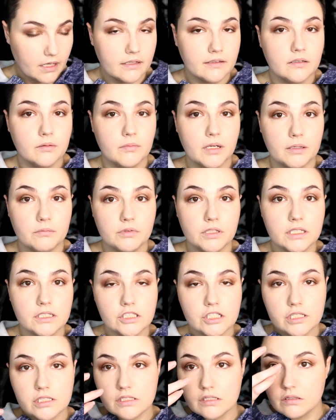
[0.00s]
And then my
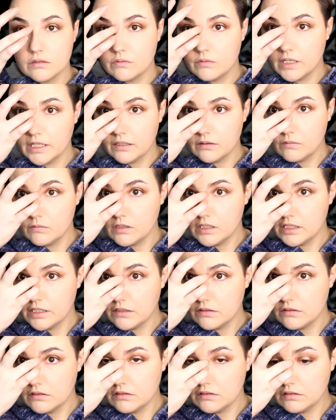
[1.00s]
blush is the Wet n
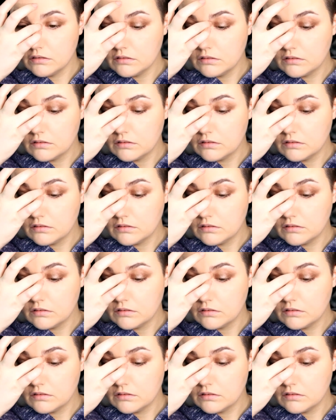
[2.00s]
Wild